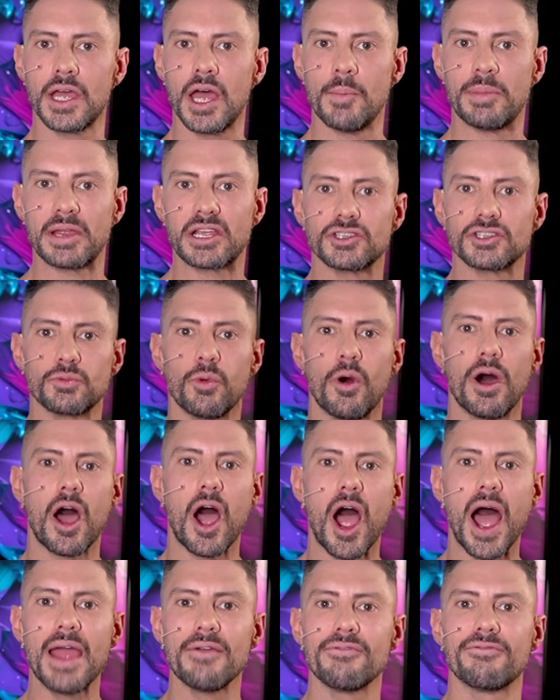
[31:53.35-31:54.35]
Because what
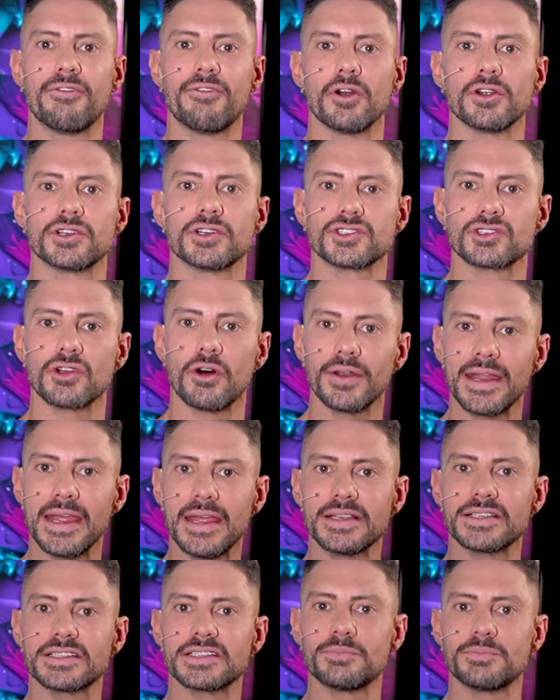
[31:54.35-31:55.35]
I focus on
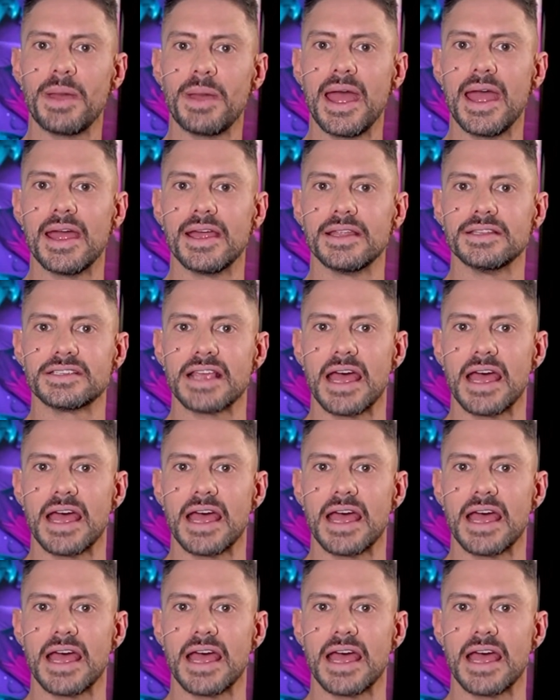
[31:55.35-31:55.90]
expands